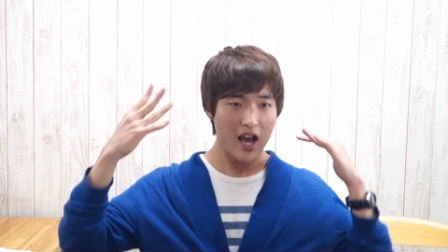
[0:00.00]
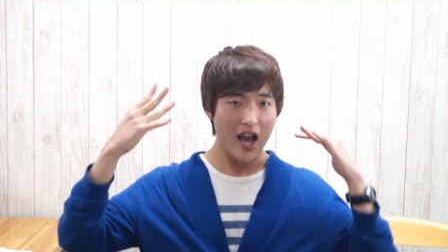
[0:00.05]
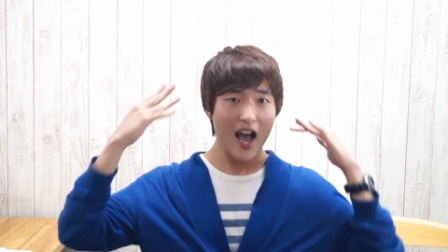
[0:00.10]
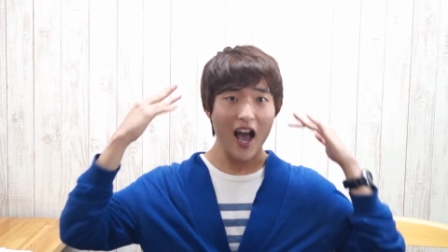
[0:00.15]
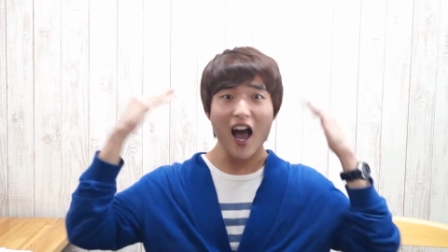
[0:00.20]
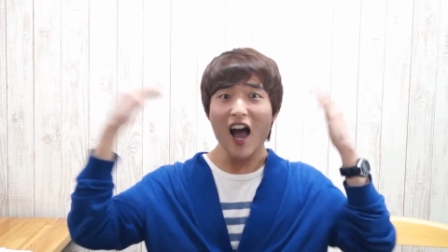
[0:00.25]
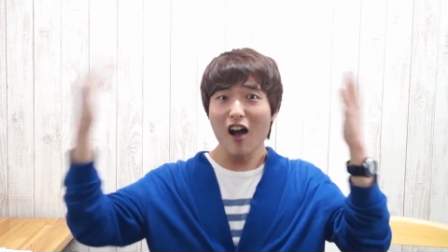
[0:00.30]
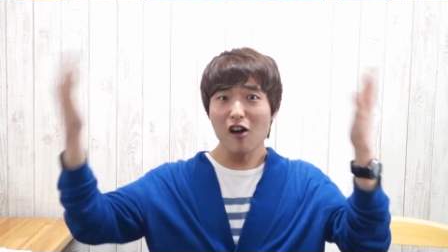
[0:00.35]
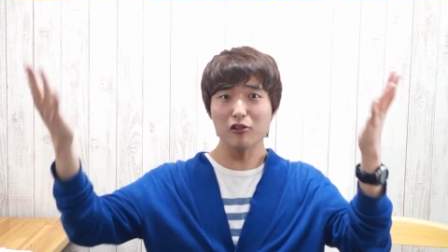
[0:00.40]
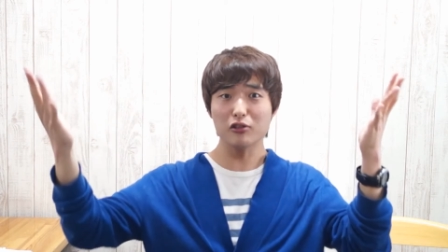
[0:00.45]

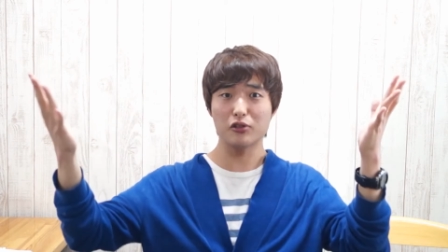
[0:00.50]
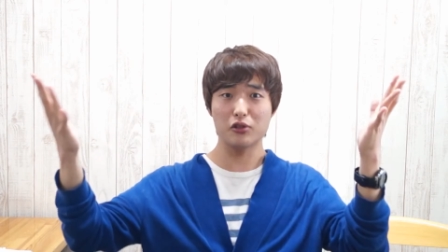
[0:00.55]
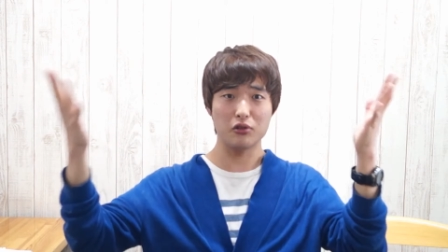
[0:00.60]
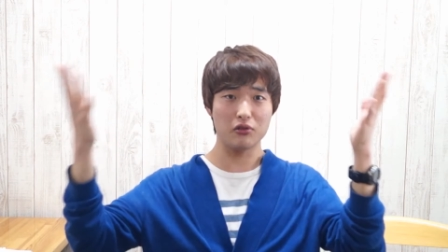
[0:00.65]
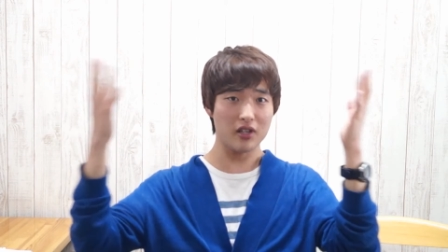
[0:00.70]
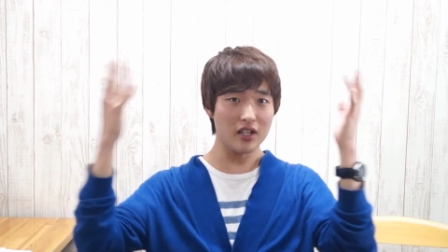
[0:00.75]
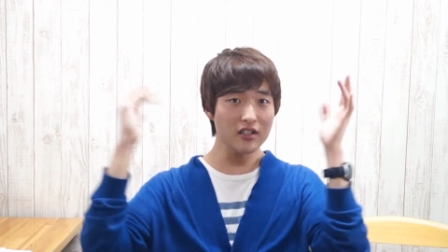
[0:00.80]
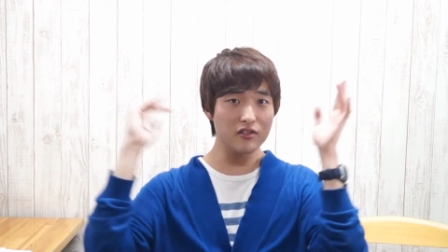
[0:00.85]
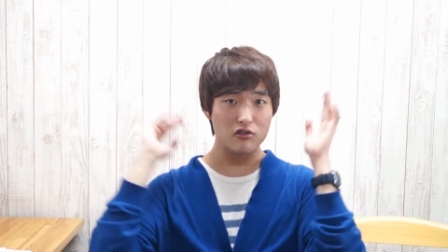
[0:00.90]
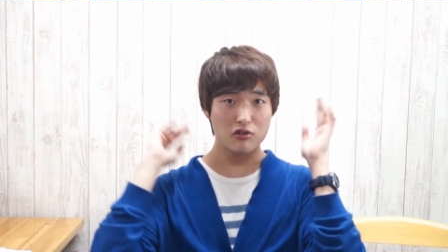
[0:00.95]
how
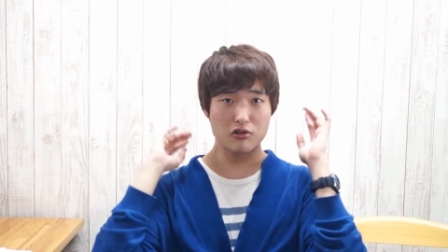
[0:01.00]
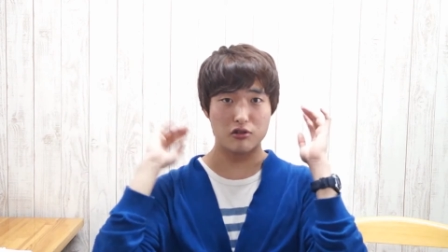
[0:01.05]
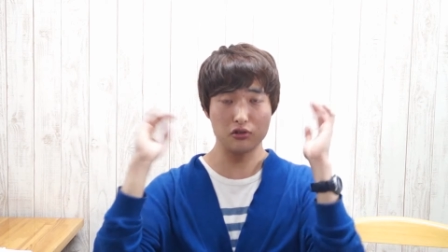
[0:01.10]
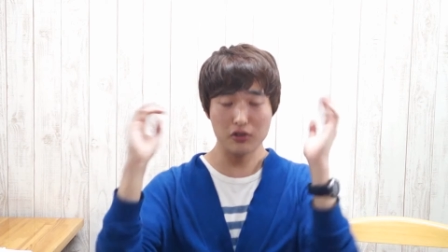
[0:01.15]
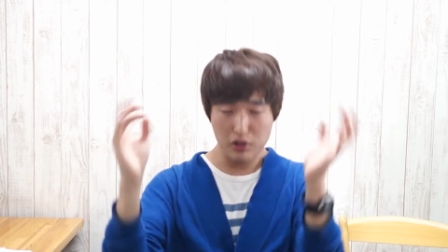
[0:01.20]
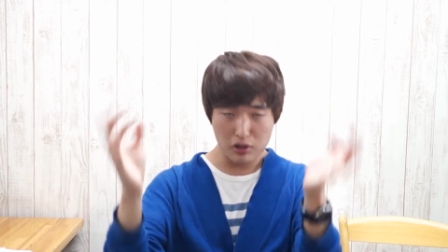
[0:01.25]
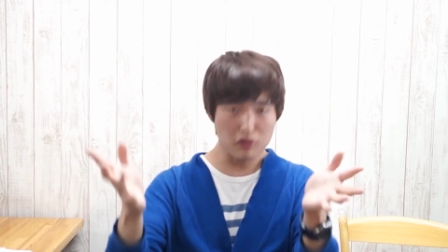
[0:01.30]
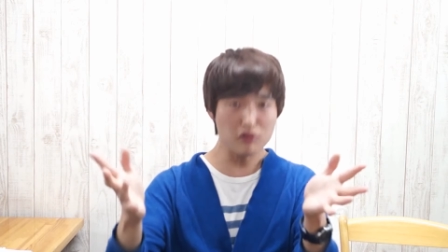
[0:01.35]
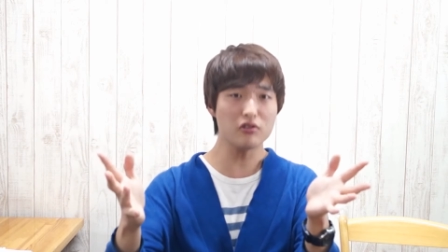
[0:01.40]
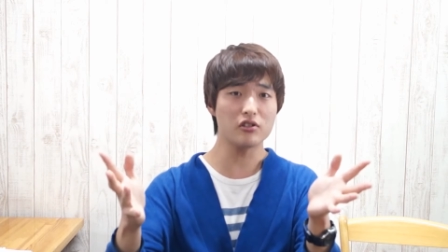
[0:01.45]
to
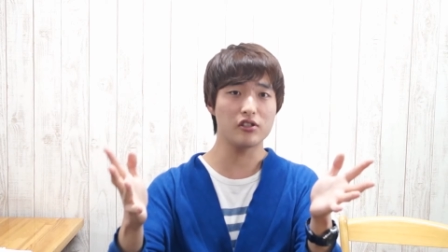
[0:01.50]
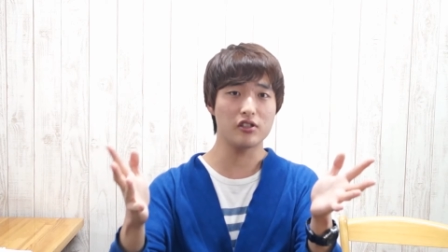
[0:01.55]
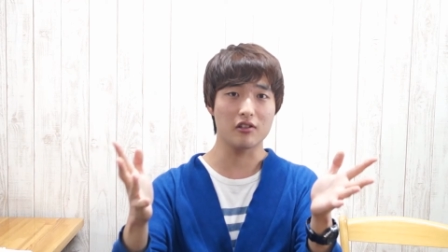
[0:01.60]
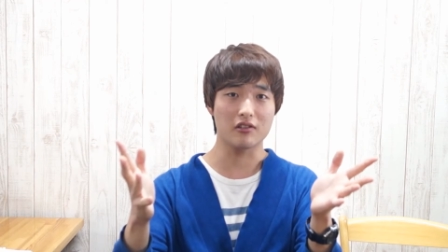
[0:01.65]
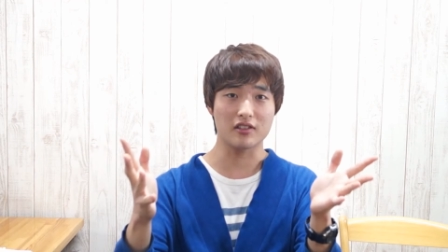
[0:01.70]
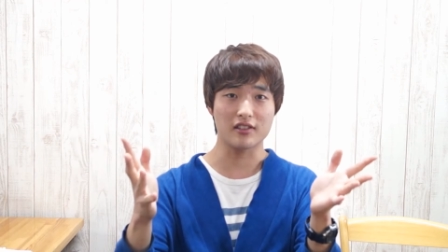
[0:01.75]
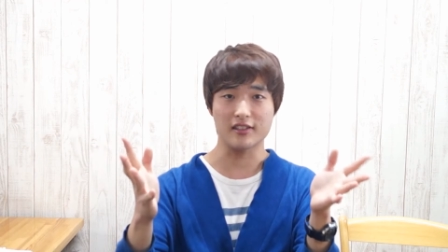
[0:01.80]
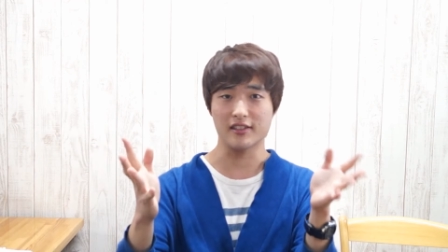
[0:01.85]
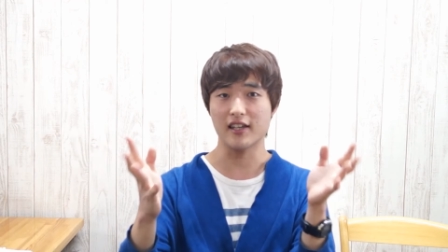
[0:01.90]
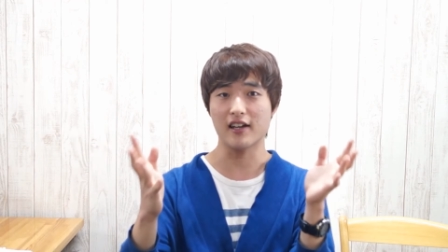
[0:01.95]
introduce
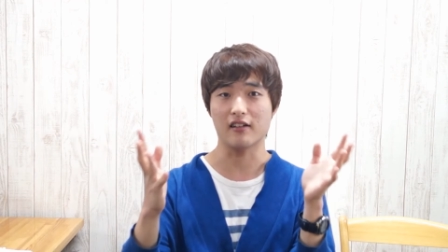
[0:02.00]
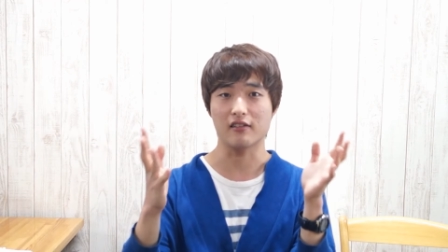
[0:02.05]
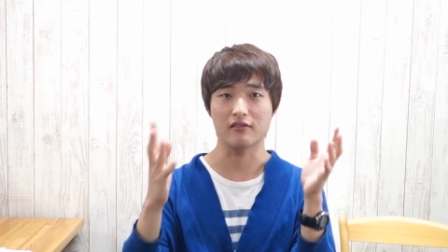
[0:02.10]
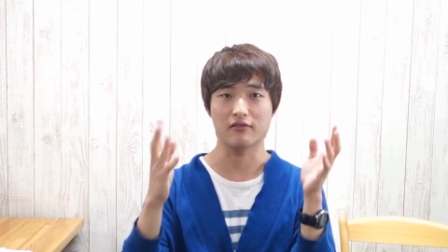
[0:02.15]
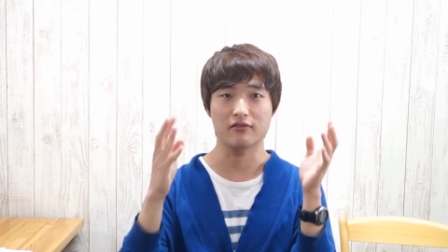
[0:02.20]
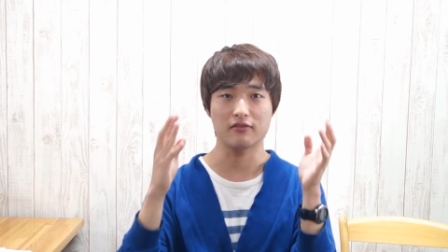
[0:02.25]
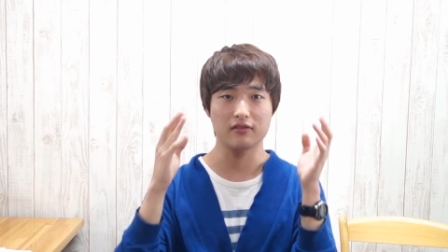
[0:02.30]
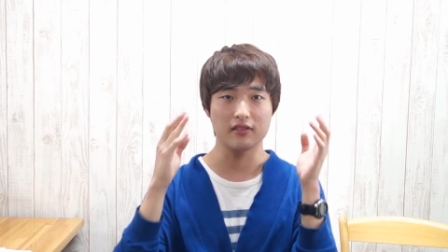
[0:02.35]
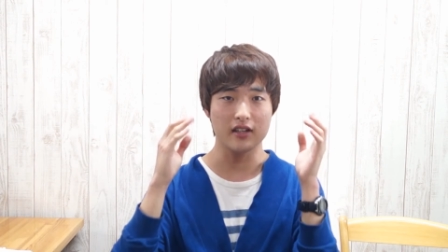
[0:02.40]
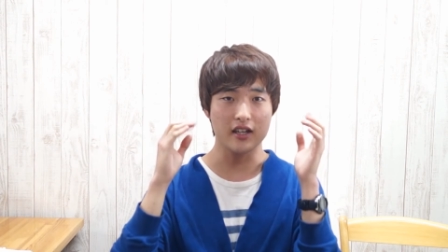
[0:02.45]
yourself
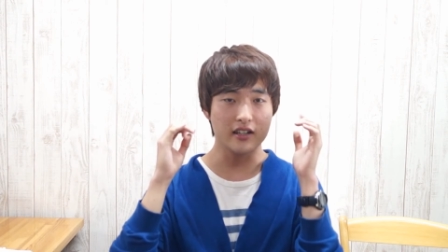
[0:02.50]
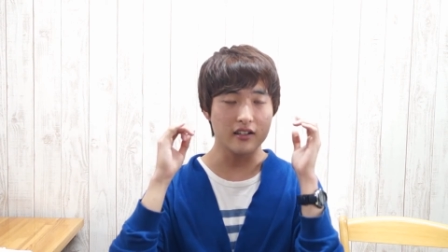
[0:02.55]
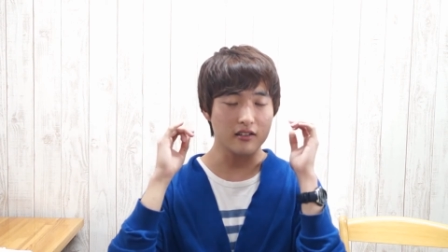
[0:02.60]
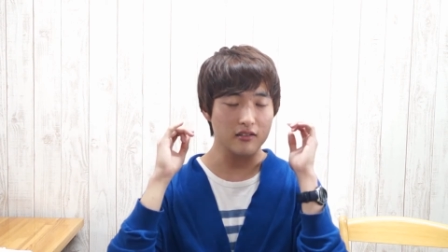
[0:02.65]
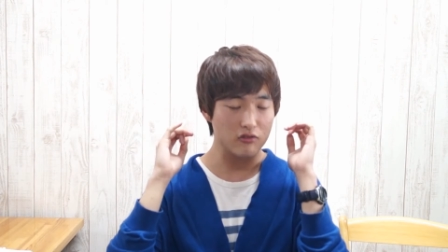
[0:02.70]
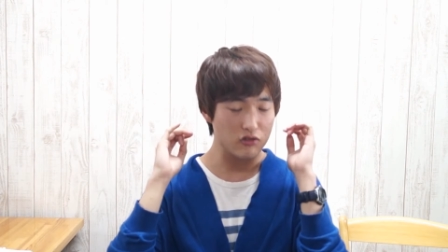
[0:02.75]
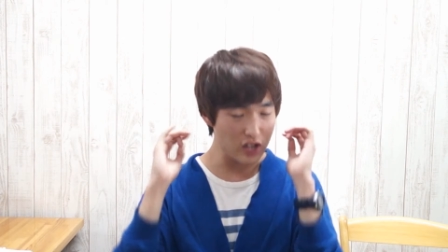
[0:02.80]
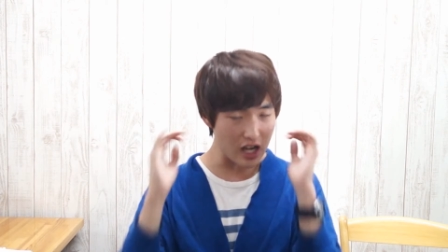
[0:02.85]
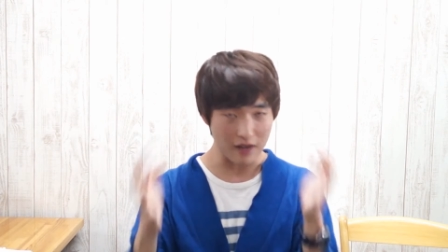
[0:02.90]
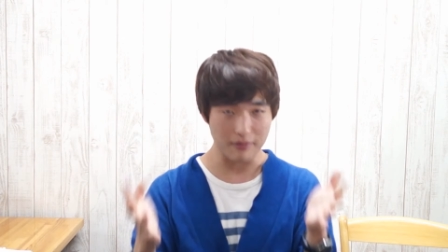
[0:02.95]
in
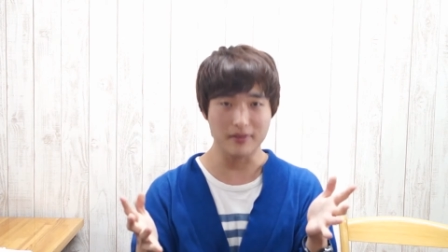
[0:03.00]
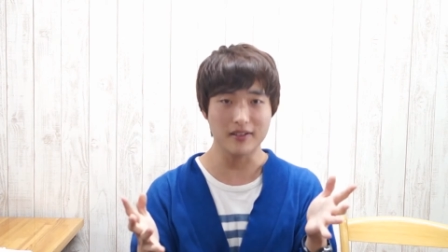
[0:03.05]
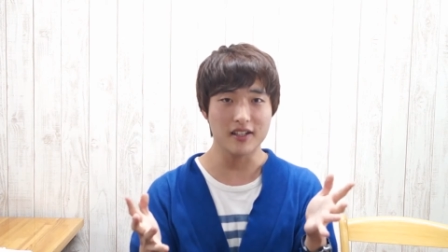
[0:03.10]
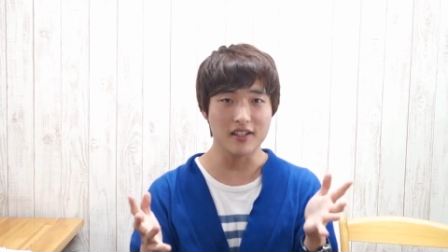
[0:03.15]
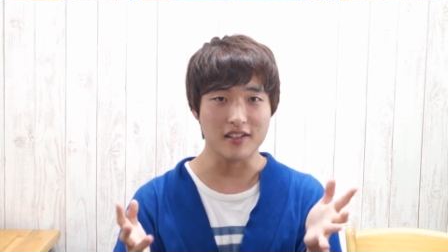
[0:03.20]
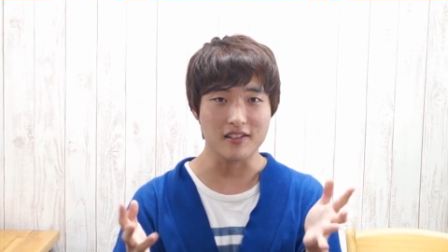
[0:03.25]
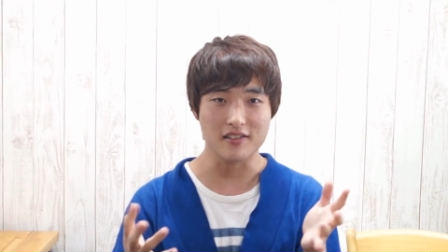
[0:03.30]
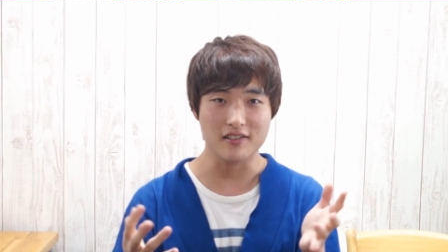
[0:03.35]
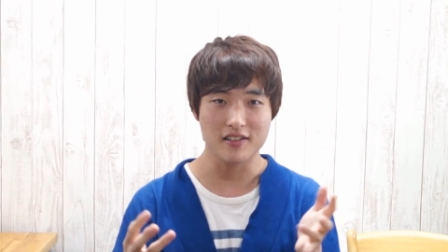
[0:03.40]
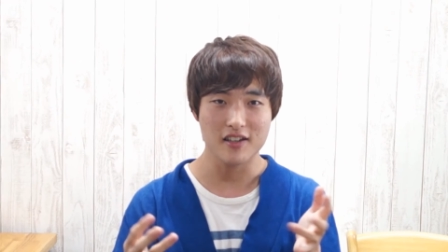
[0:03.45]

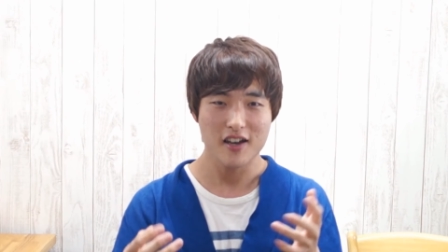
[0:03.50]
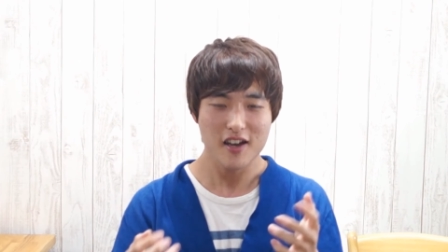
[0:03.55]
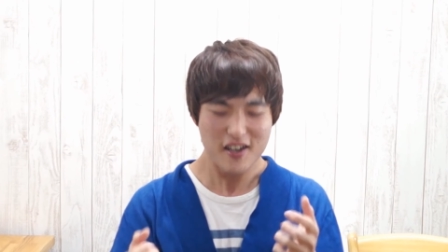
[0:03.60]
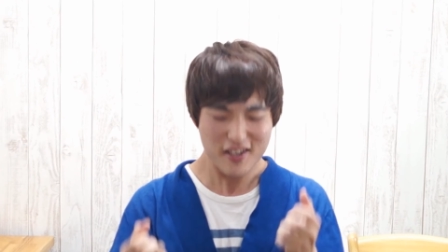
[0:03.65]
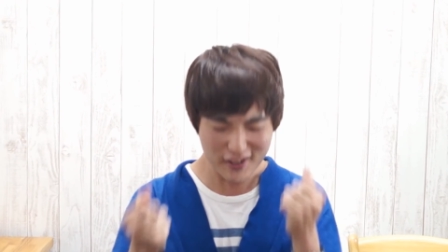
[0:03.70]
Japanese.